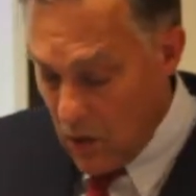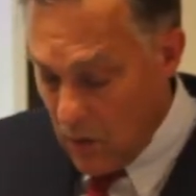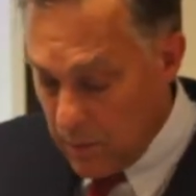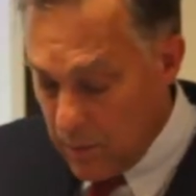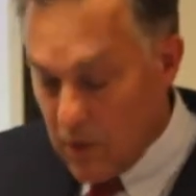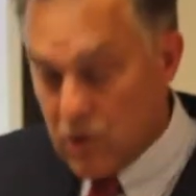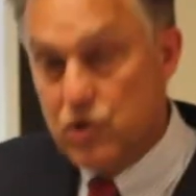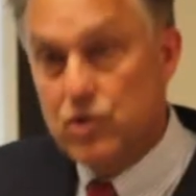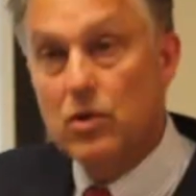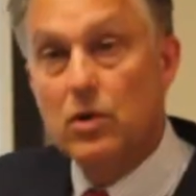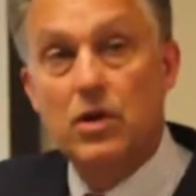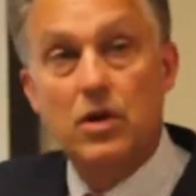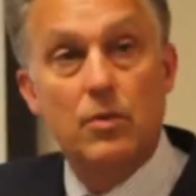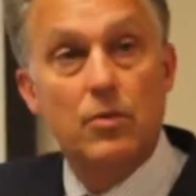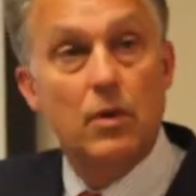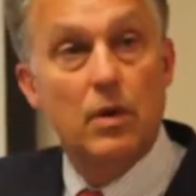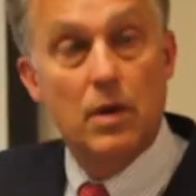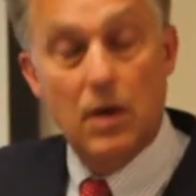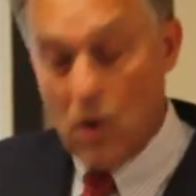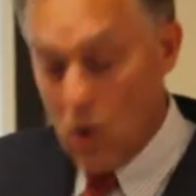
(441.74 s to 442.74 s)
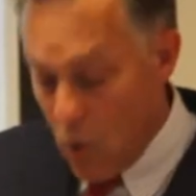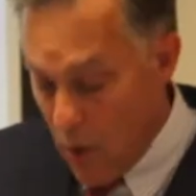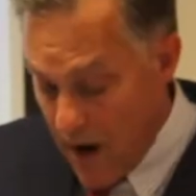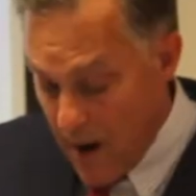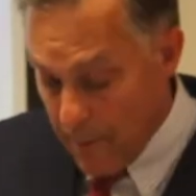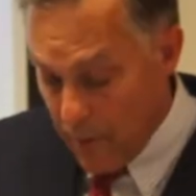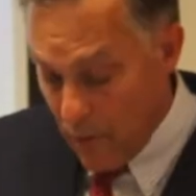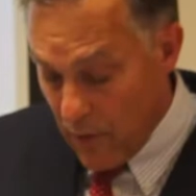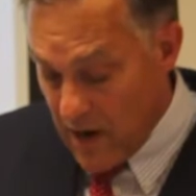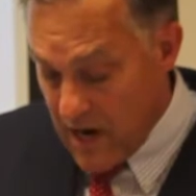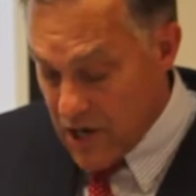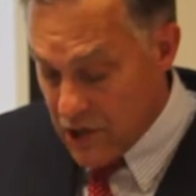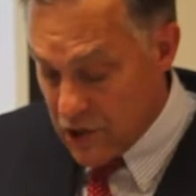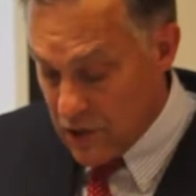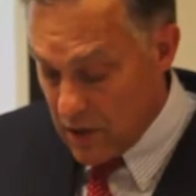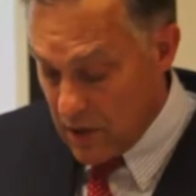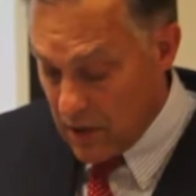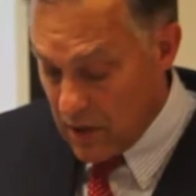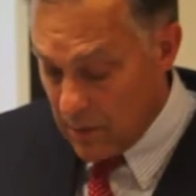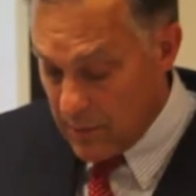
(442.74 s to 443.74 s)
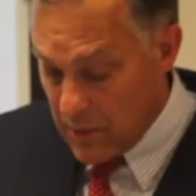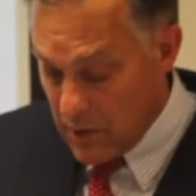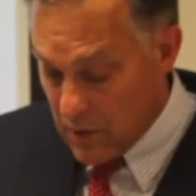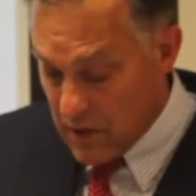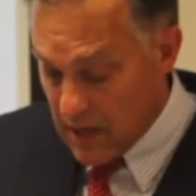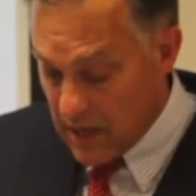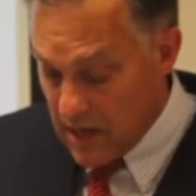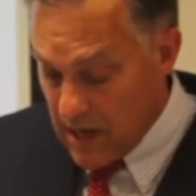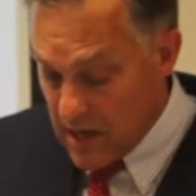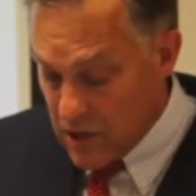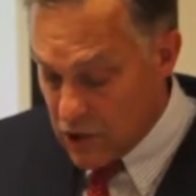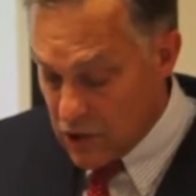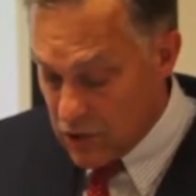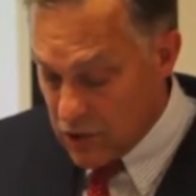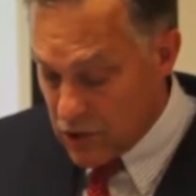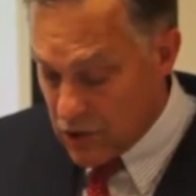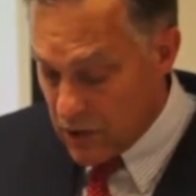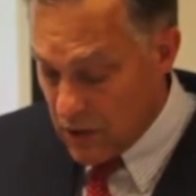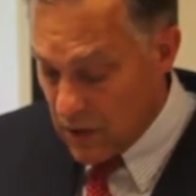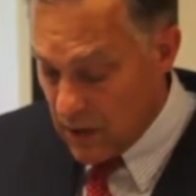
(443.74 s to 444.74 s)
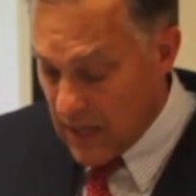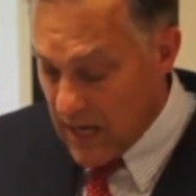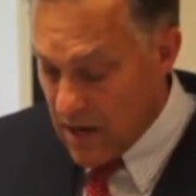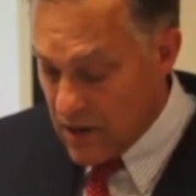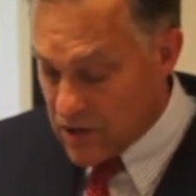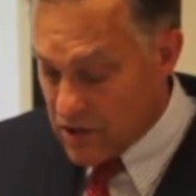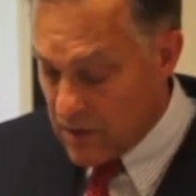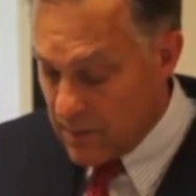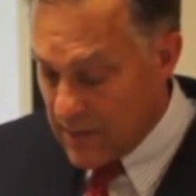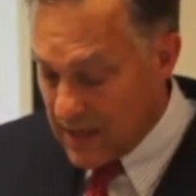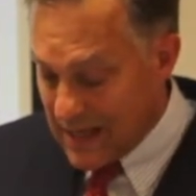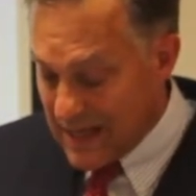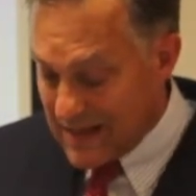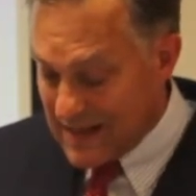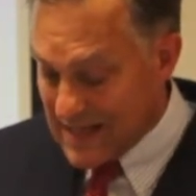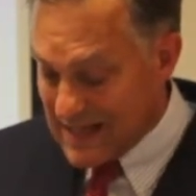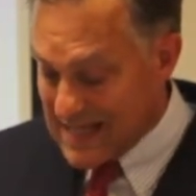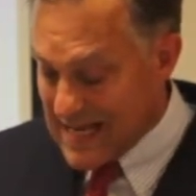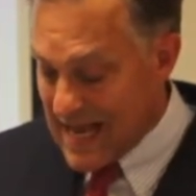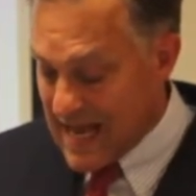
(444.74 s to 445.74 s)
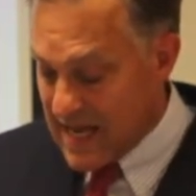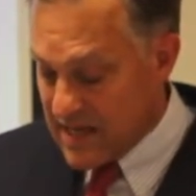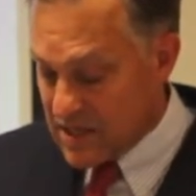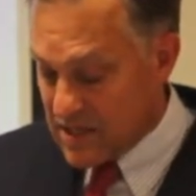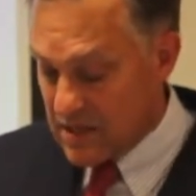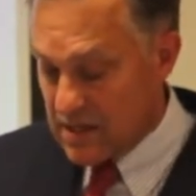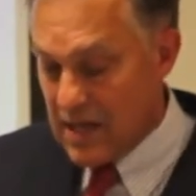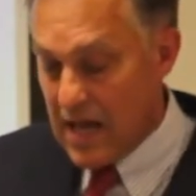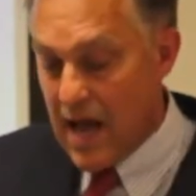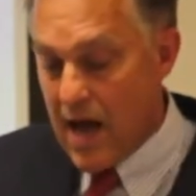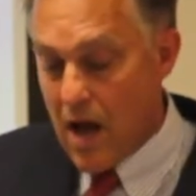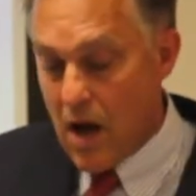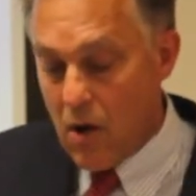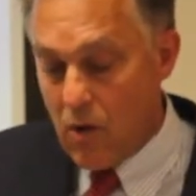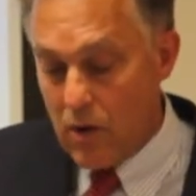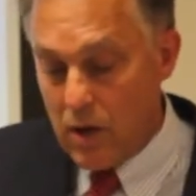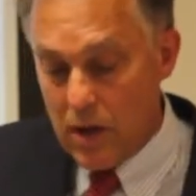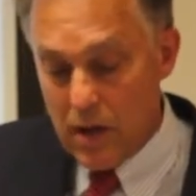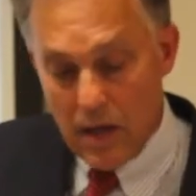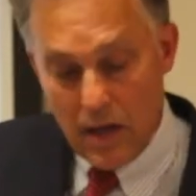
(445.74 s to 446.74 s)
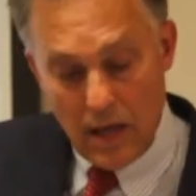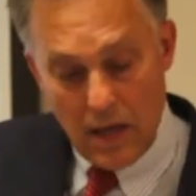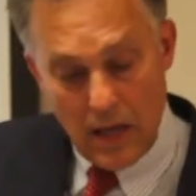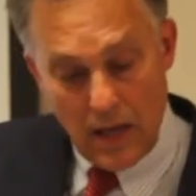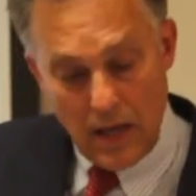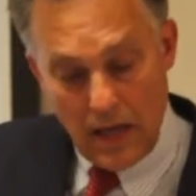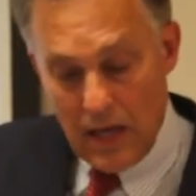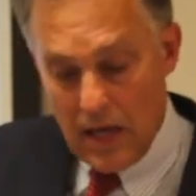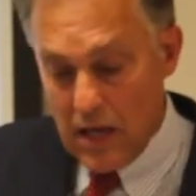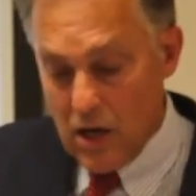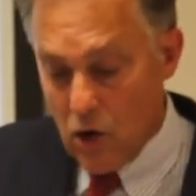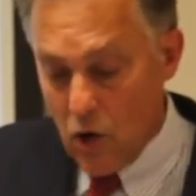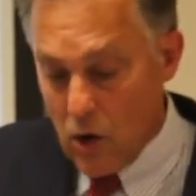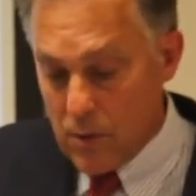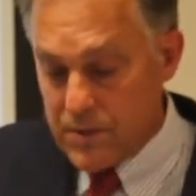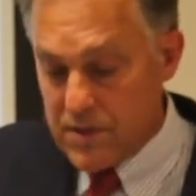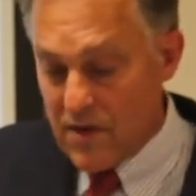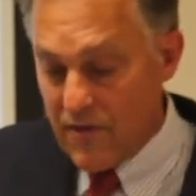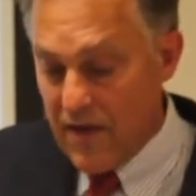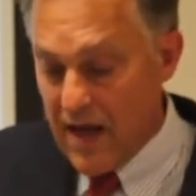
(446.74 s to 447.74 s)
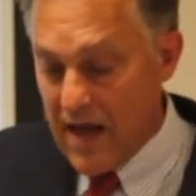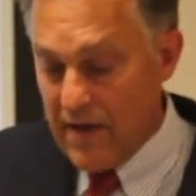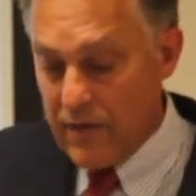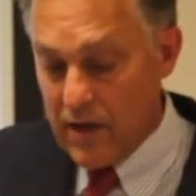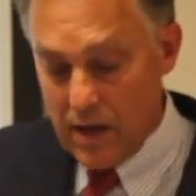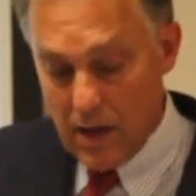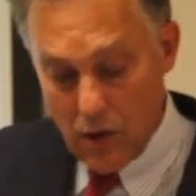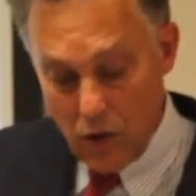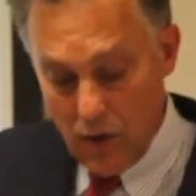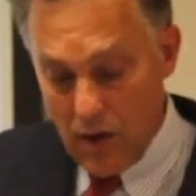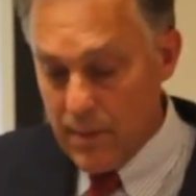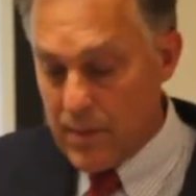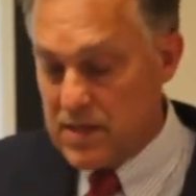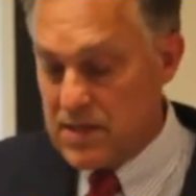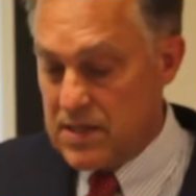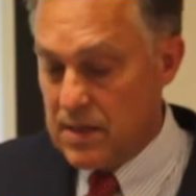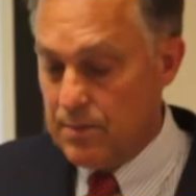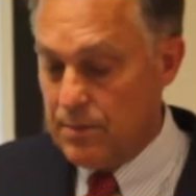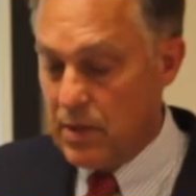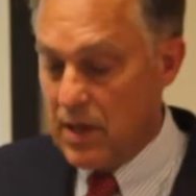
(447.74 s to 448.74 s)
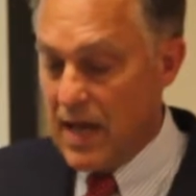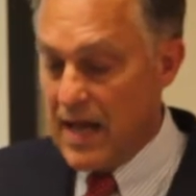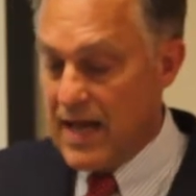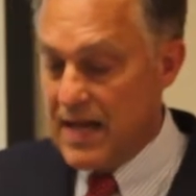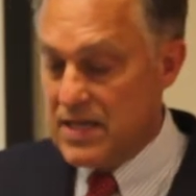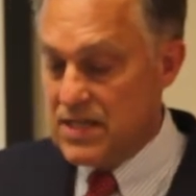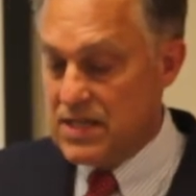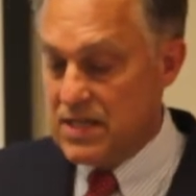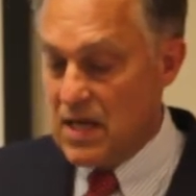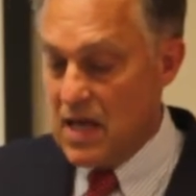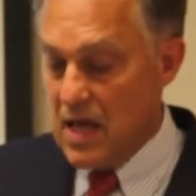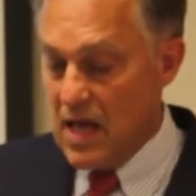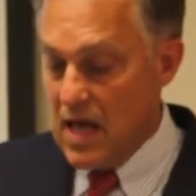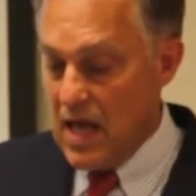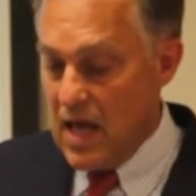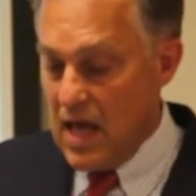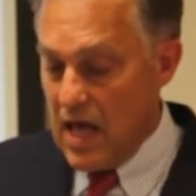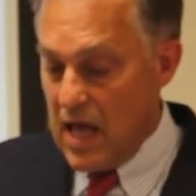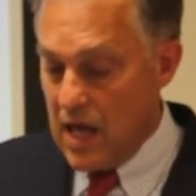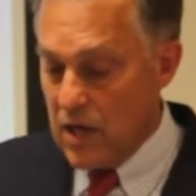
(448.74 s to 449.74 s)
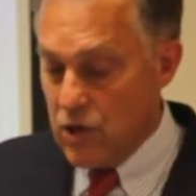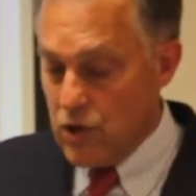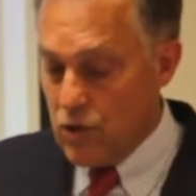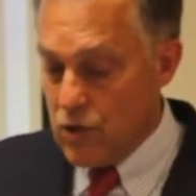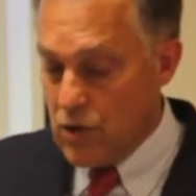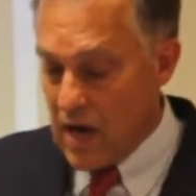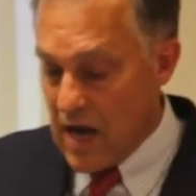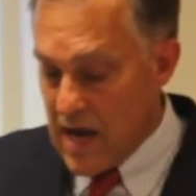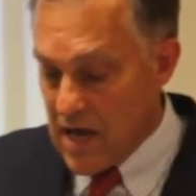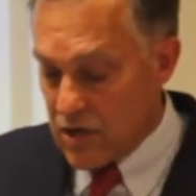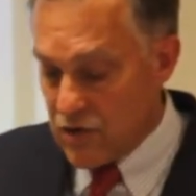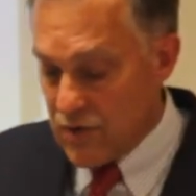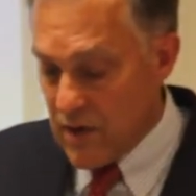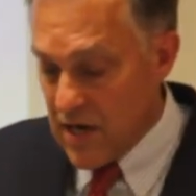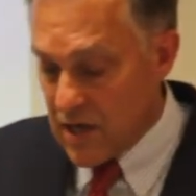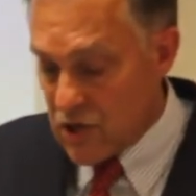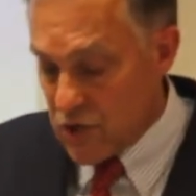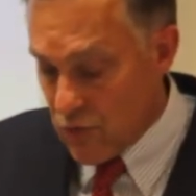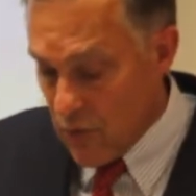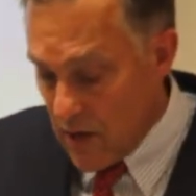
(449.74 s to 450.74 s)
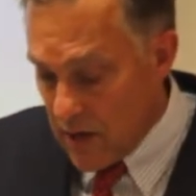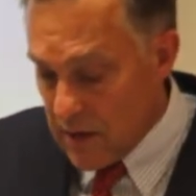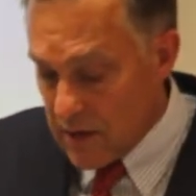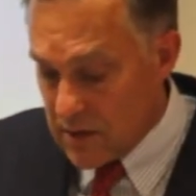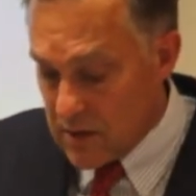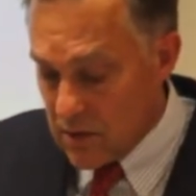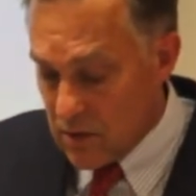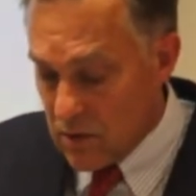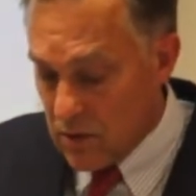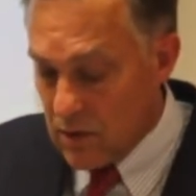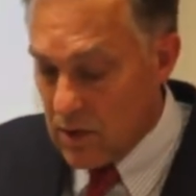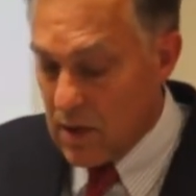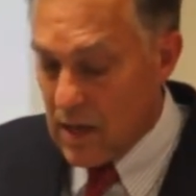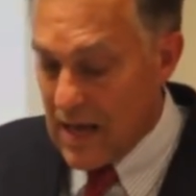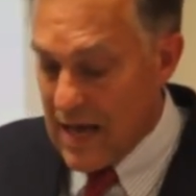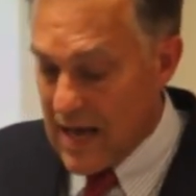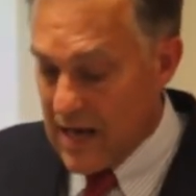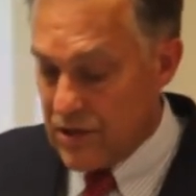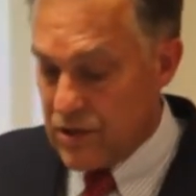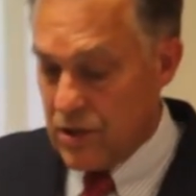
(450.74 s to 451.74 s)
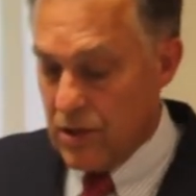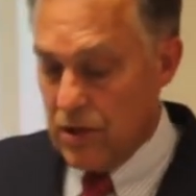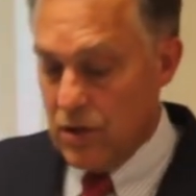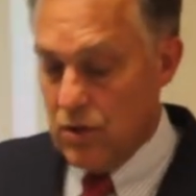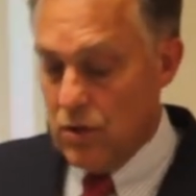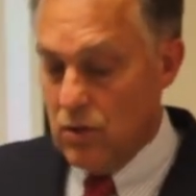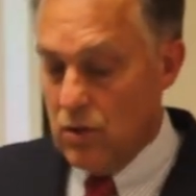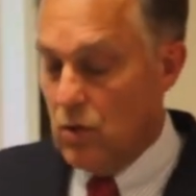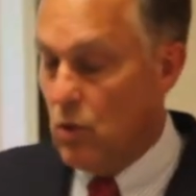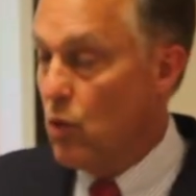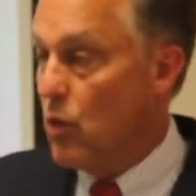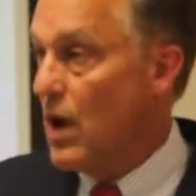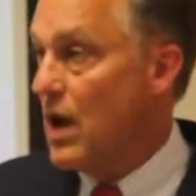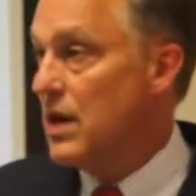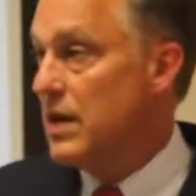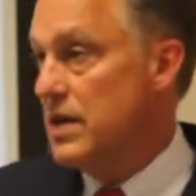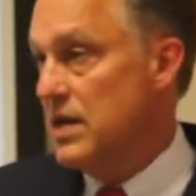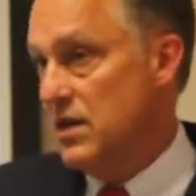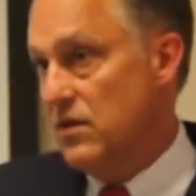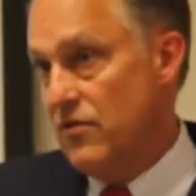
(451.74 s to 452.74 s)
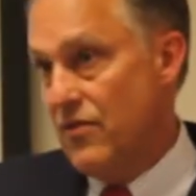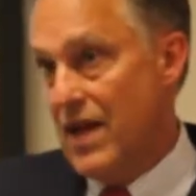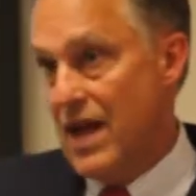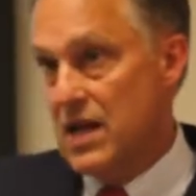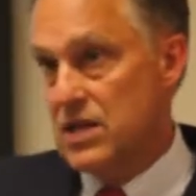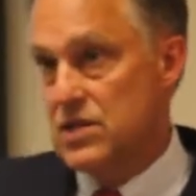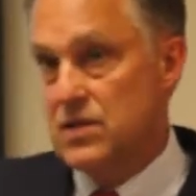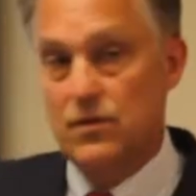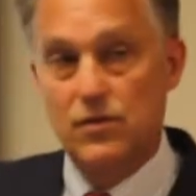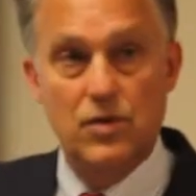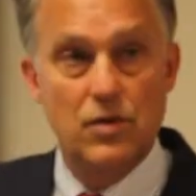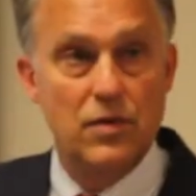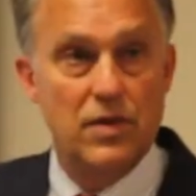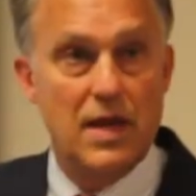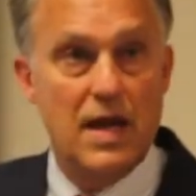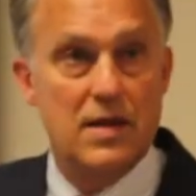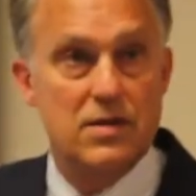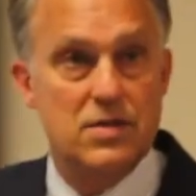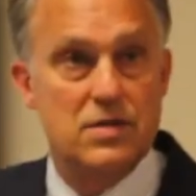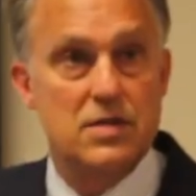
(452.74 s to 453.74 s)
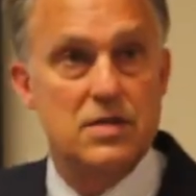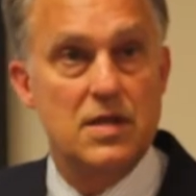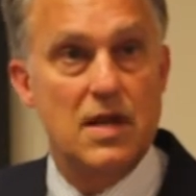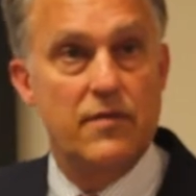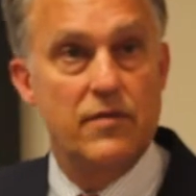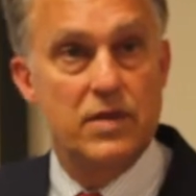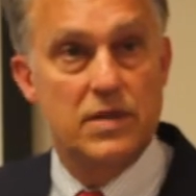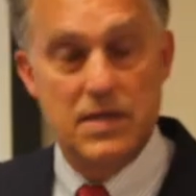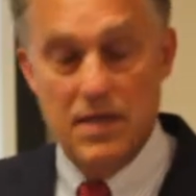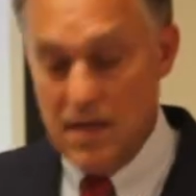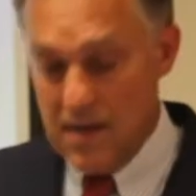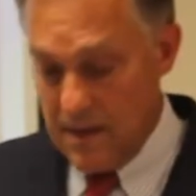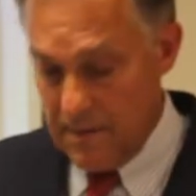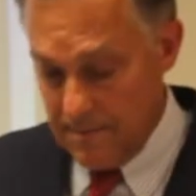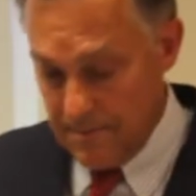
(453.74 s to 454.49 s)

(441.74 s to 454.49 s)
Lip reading: mutual cooperation and communication should allow us to begin the task now in hopes of having agreements in place and new contracts ready to execute well in advance of 2017.